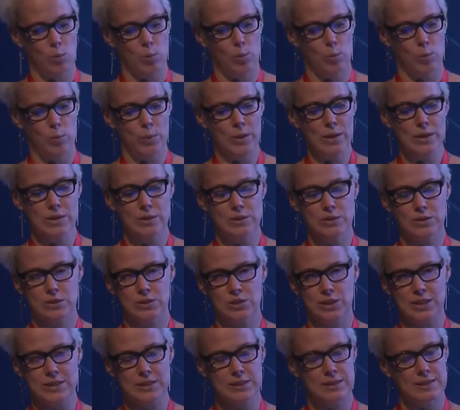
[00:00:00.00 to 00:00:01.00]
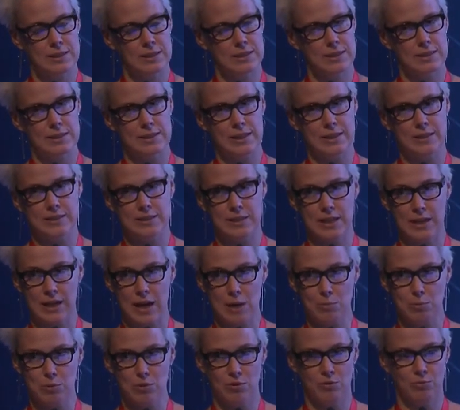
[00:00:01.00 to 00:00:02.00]
We just a
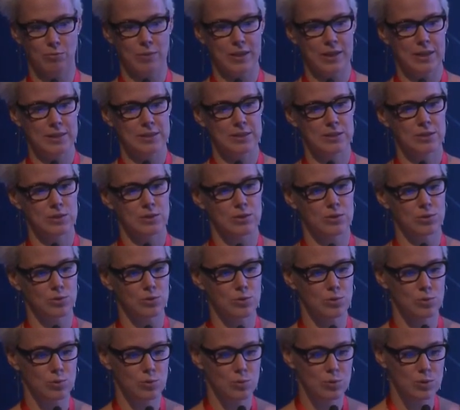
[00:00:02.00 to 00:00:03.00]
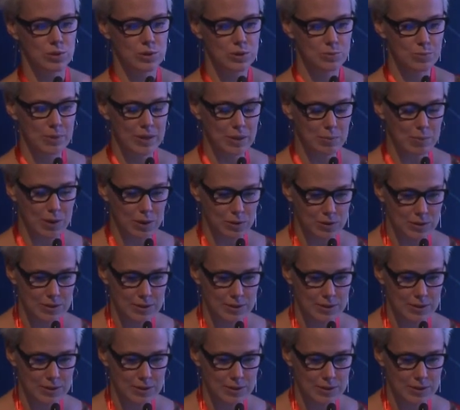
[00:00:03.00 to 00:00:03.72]
couple of minutes to speak about